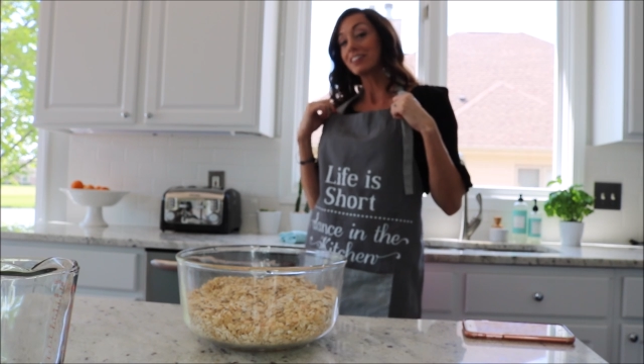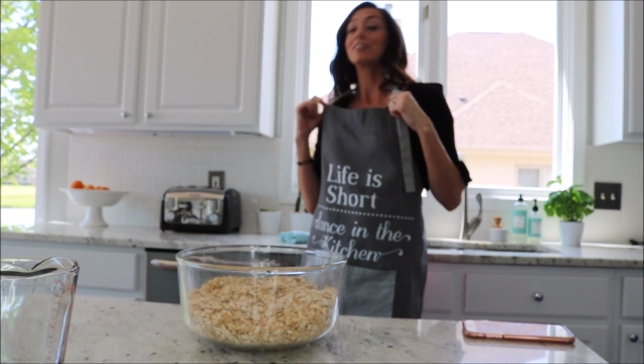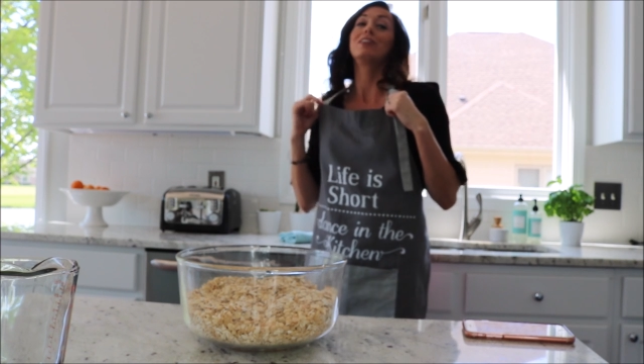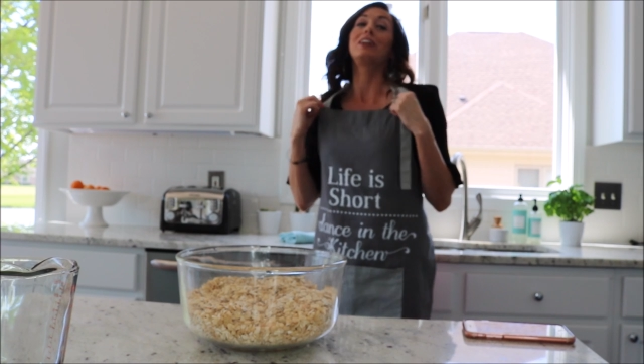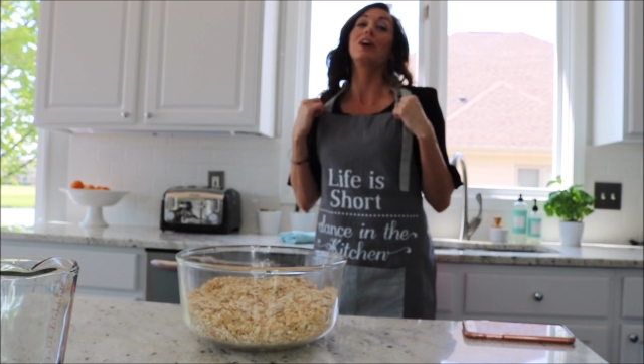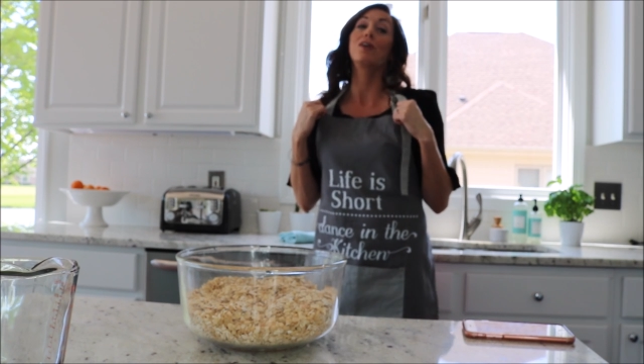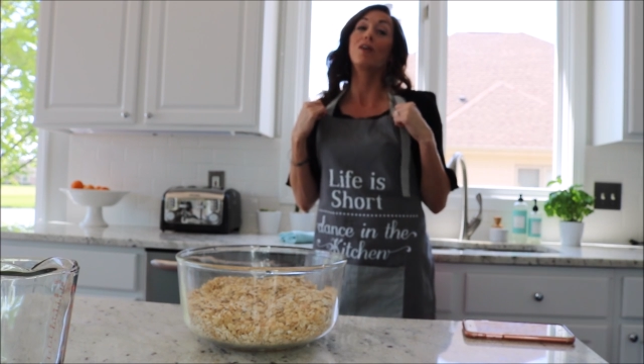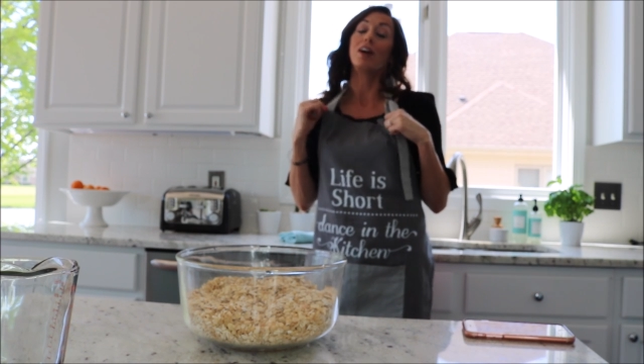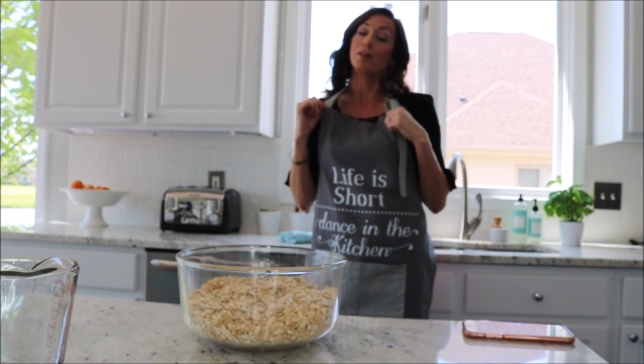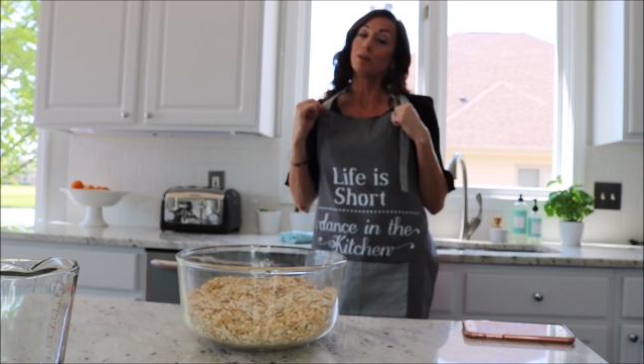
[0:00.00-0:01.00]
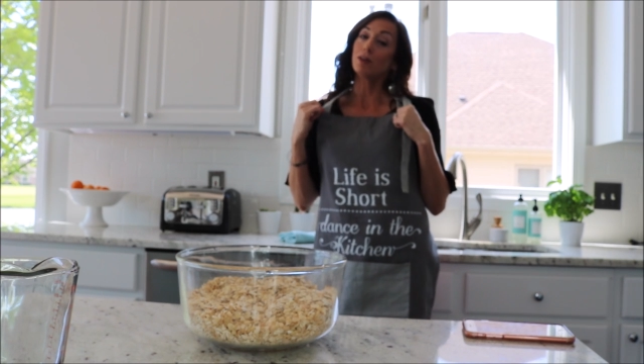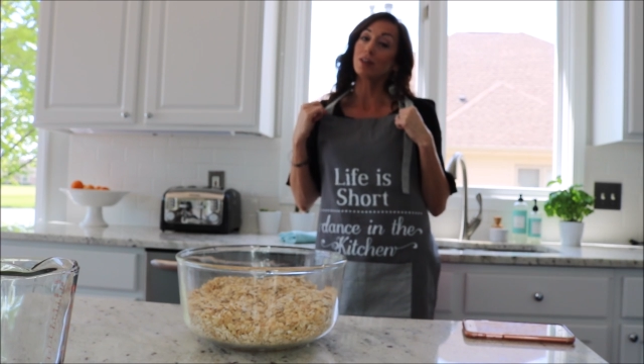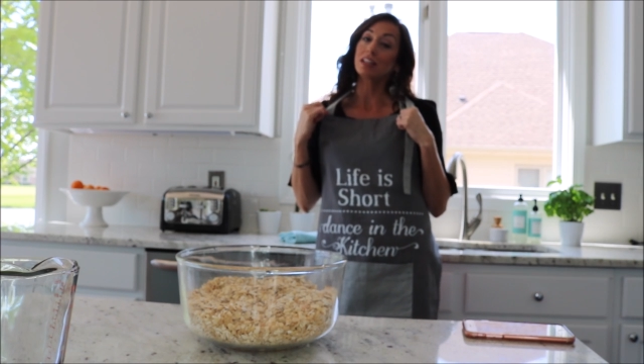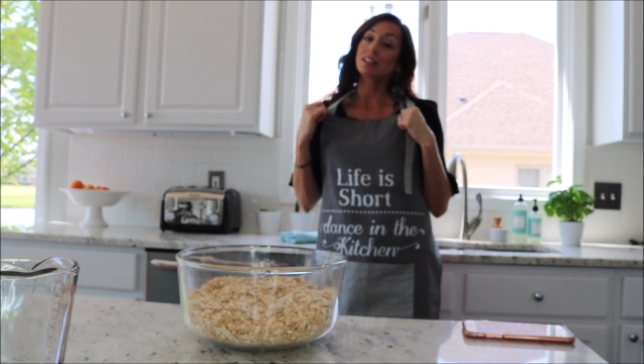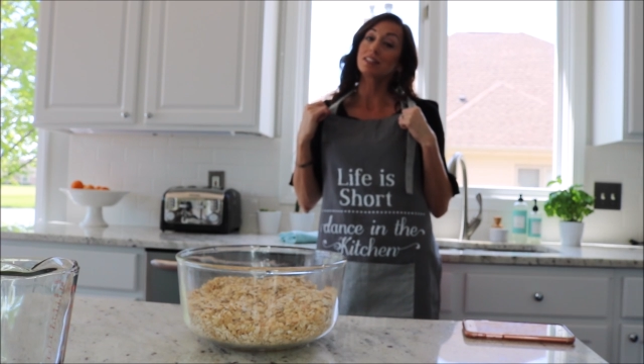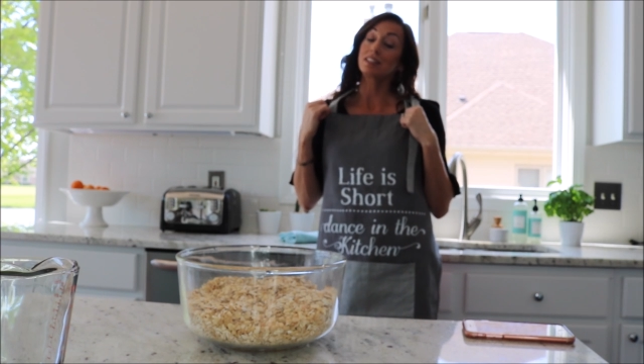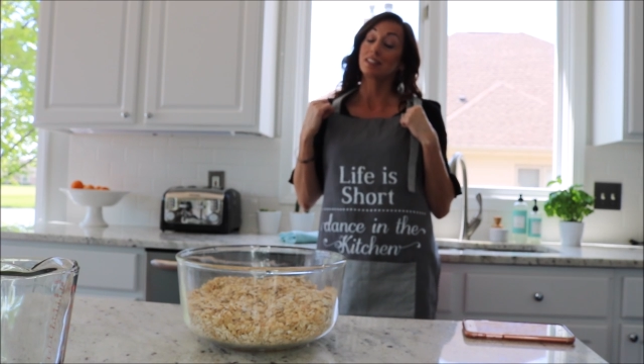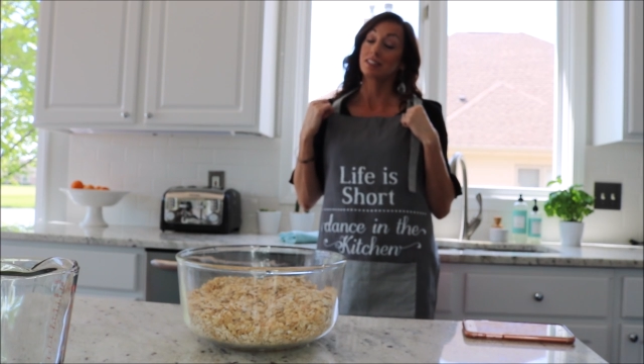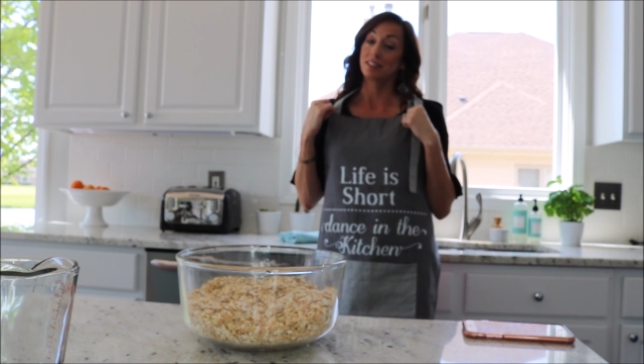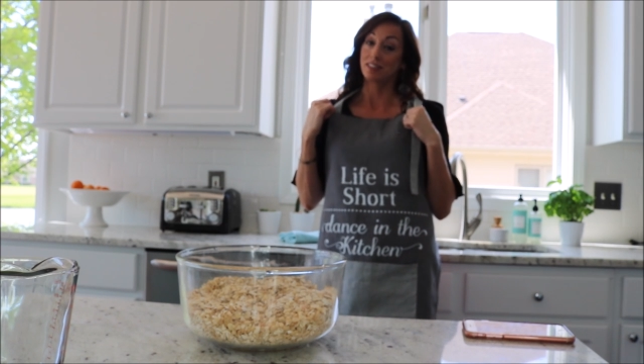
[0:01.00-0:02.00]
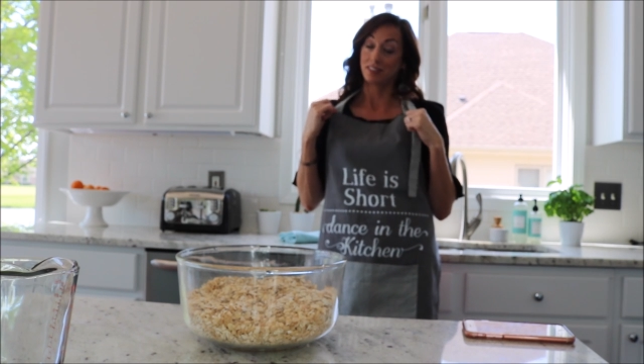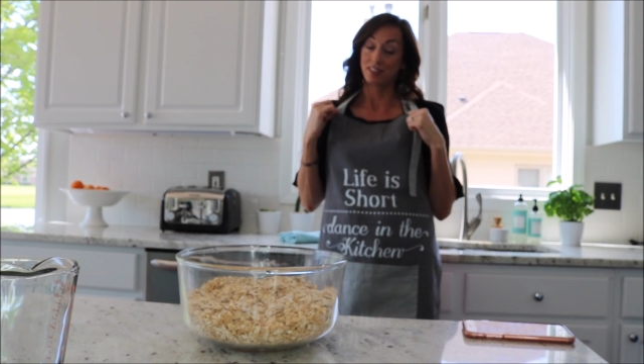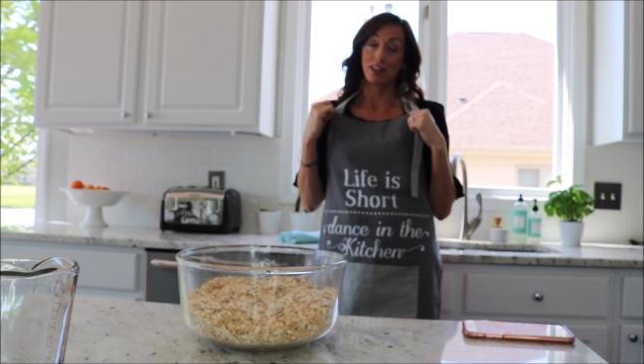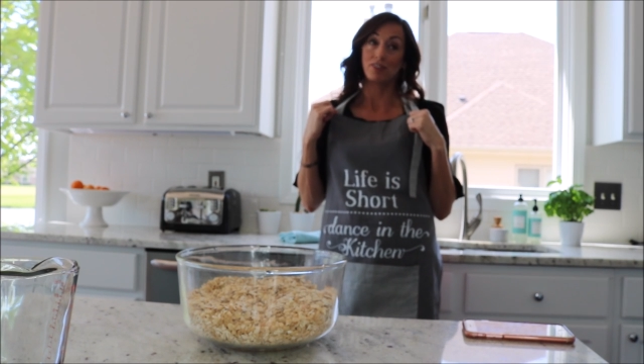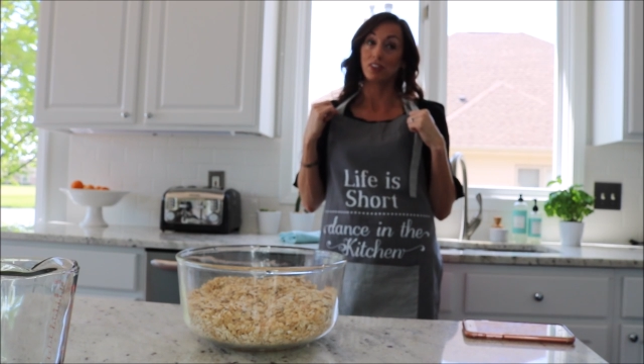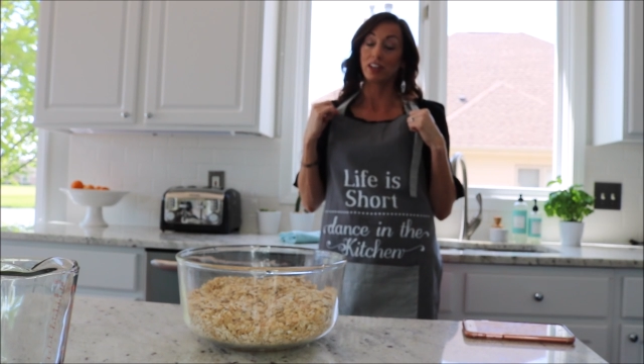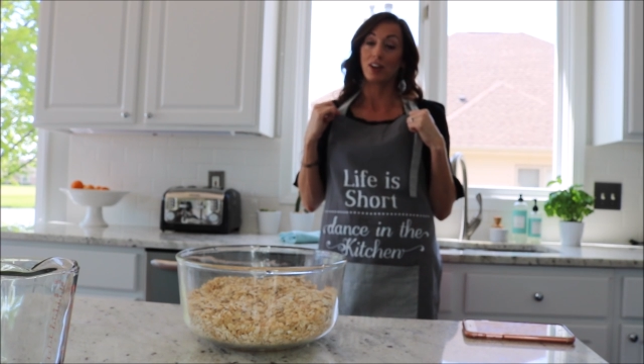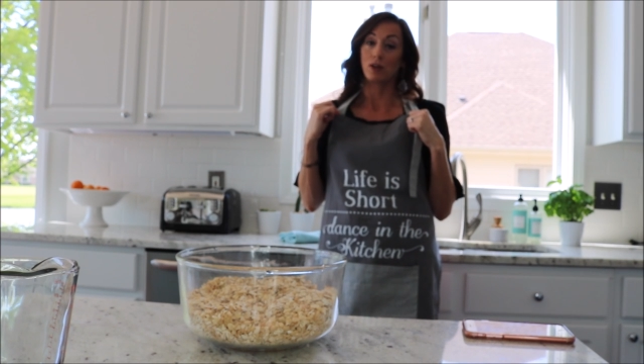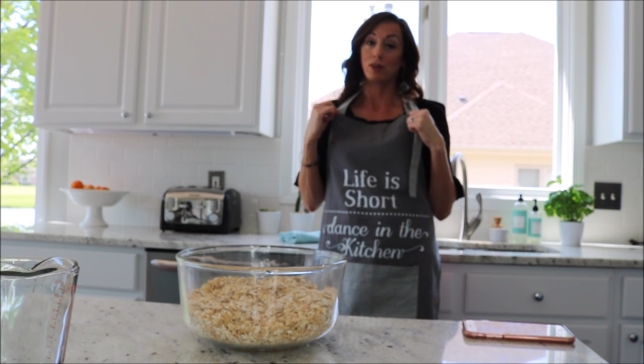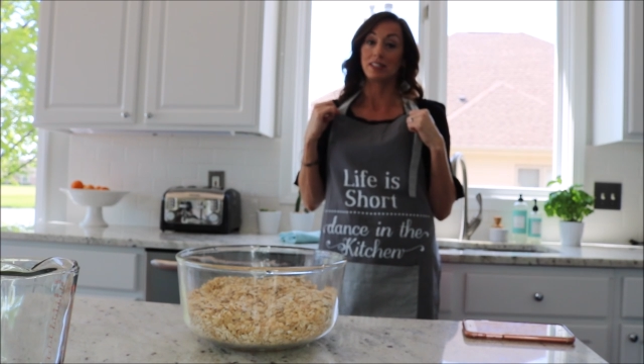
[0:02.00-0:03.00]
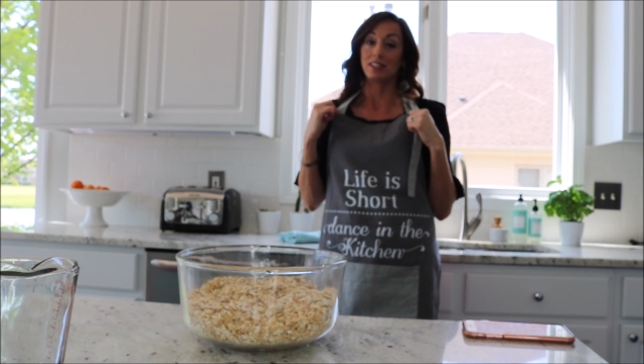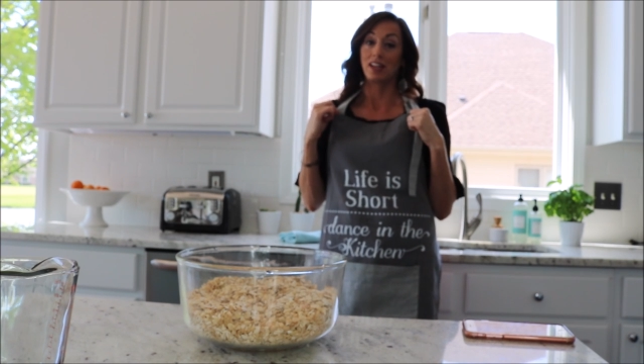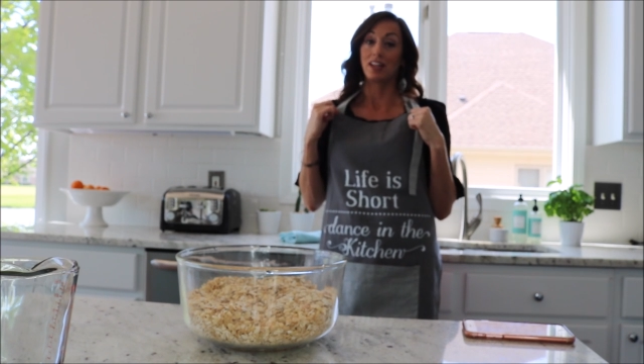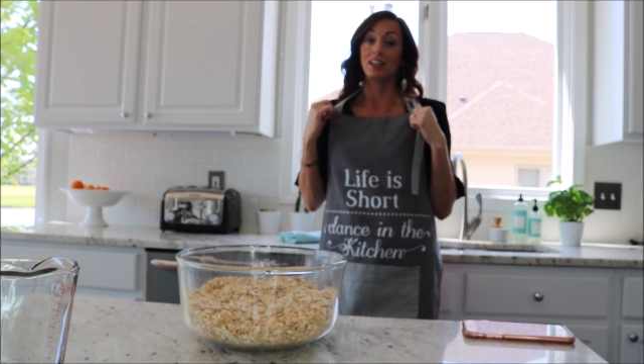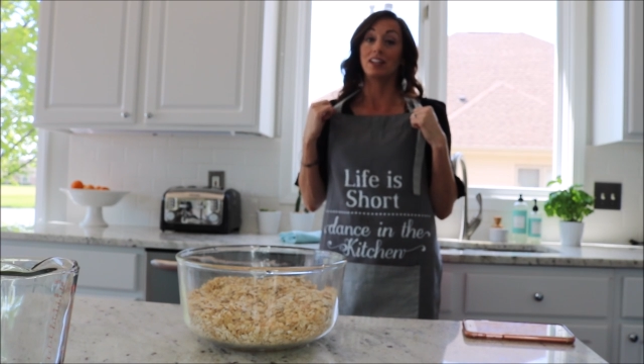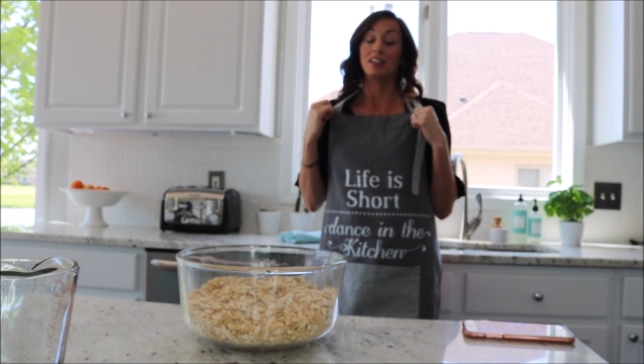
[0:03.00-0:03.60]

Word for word: you would know I'm always, definitely always singing,